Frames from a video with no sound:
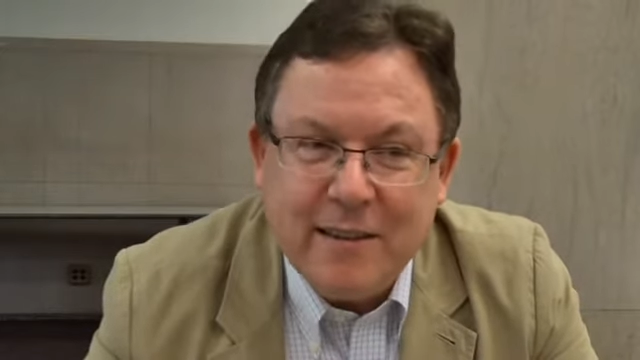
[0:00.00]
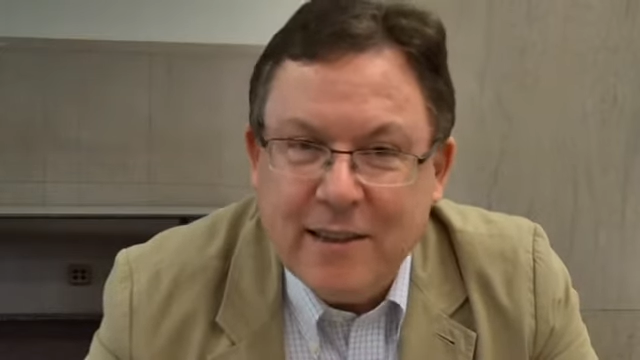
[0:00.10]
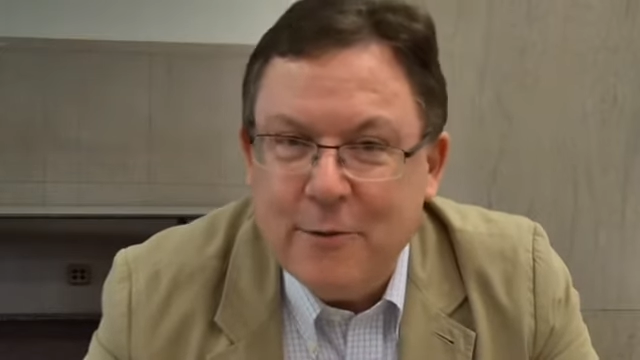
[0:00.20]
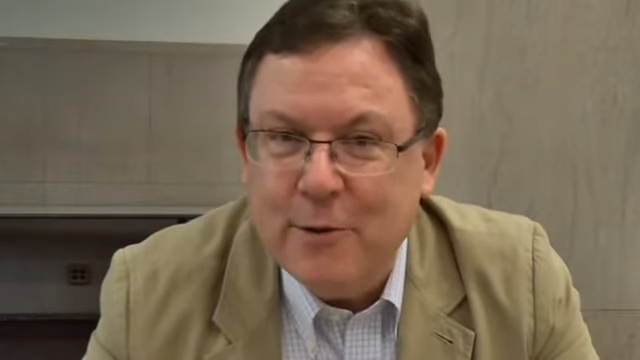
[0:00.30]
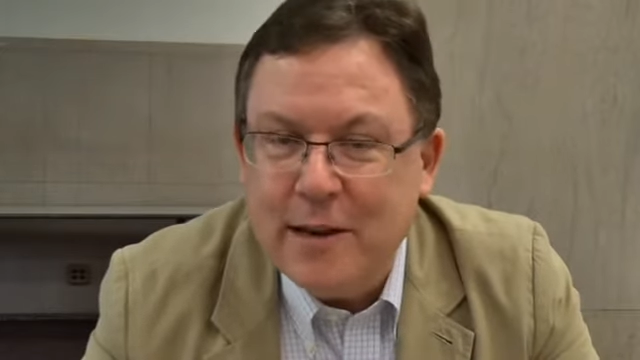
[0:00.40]
I
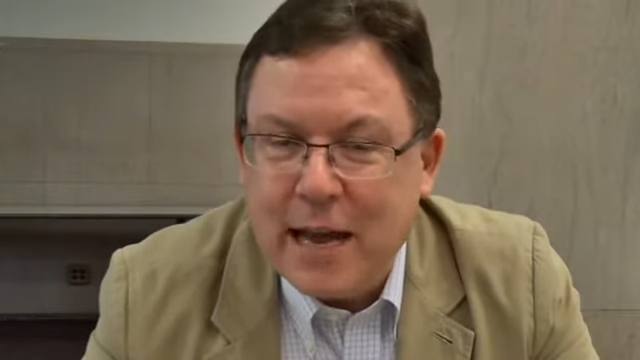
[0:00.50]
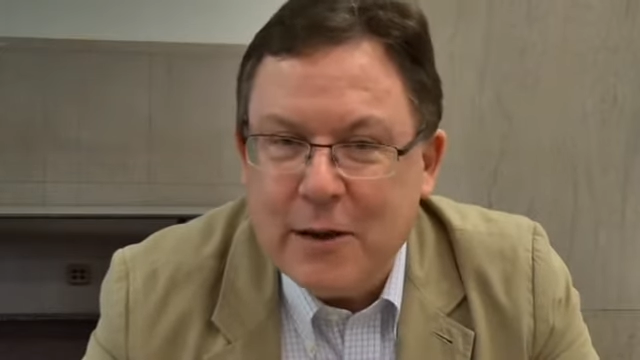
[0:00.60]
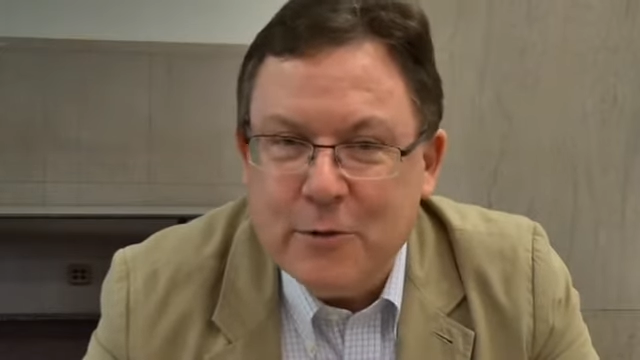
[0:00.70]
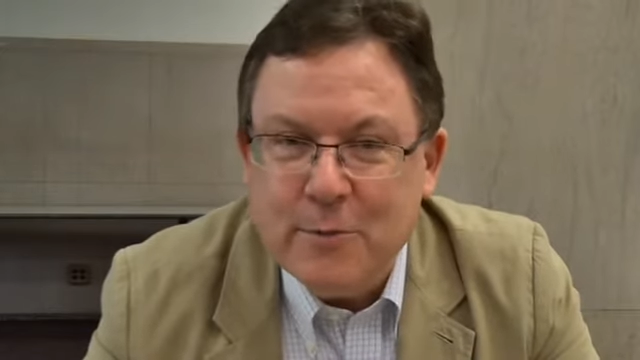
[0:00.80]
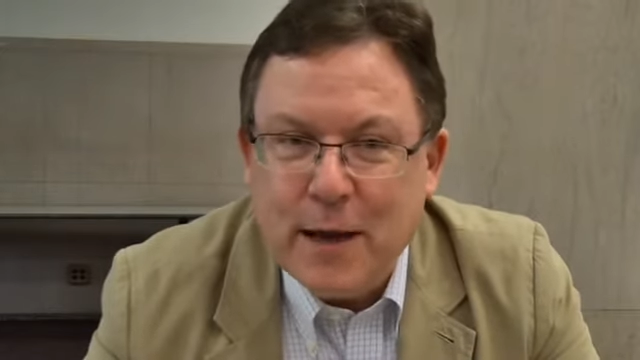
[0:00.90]
think we're
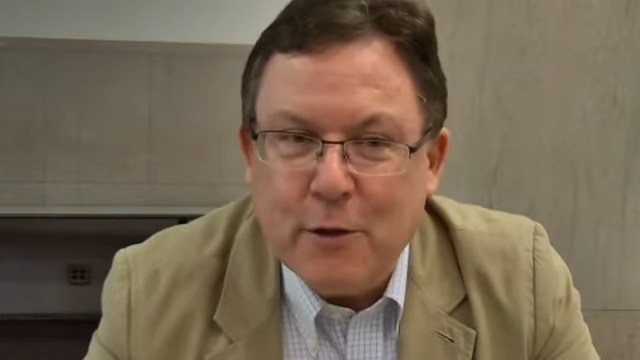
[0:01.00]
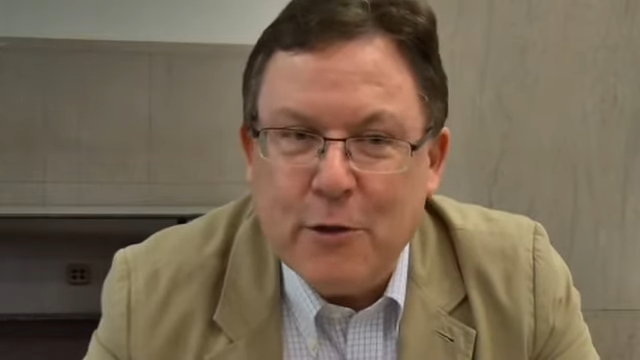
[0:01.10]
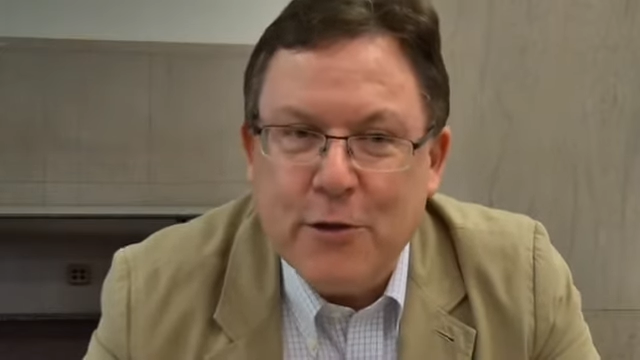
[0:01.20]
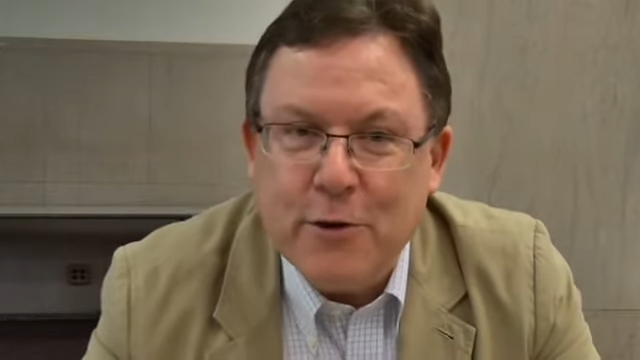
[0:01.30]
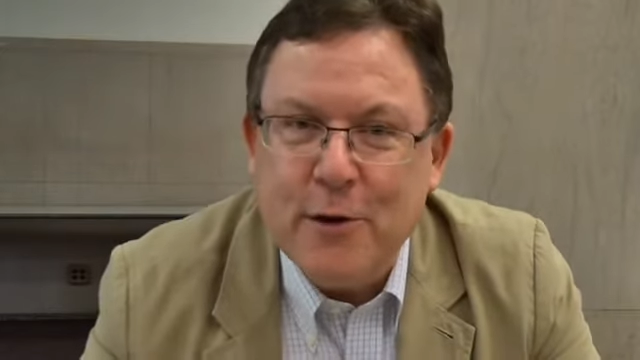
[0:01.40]
down to about
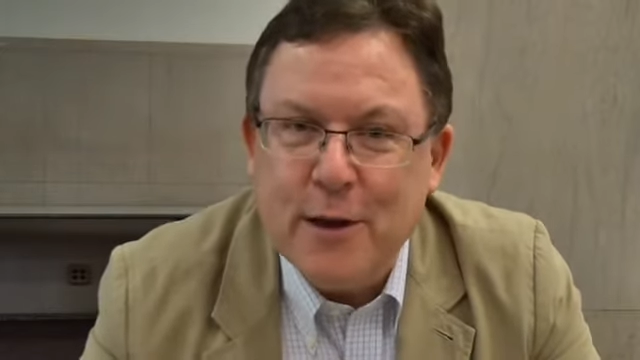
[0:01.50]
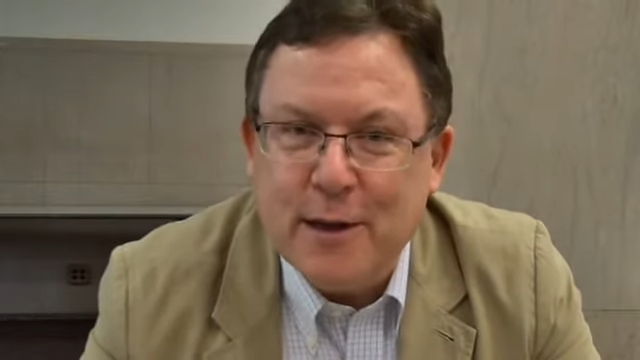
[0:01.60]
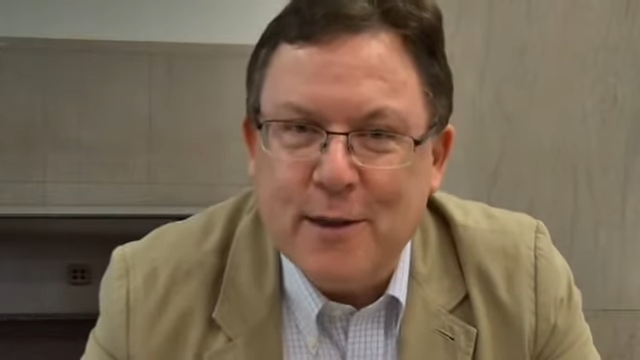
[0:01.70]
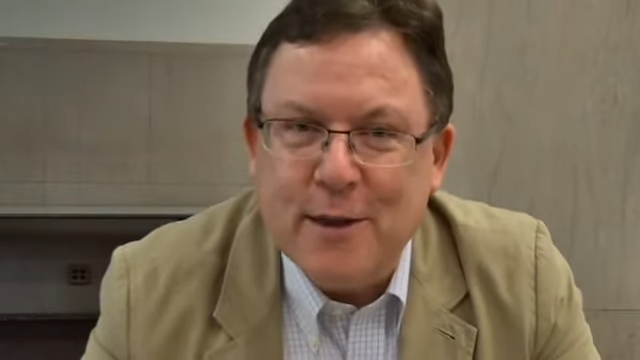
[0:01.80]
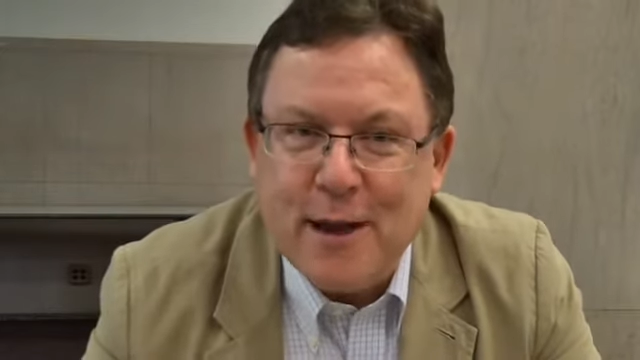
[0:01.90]

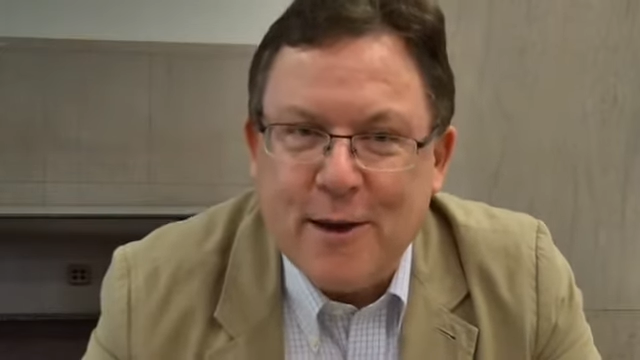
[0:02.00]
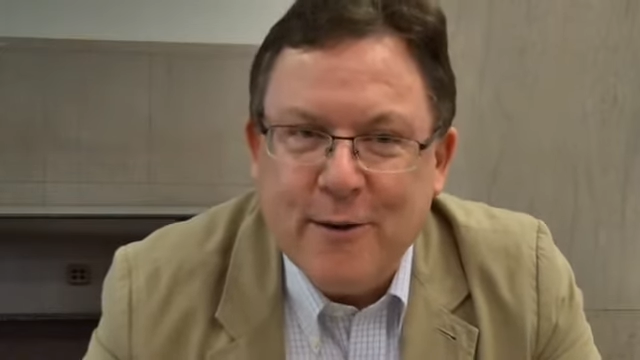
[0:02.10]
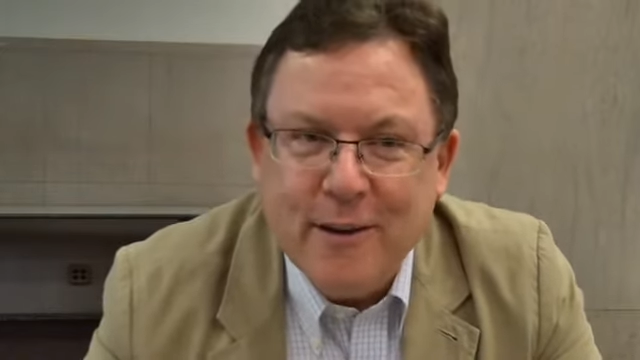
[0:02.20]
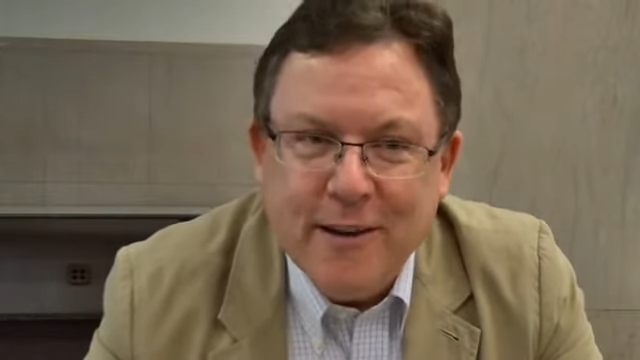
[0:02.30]
30th now,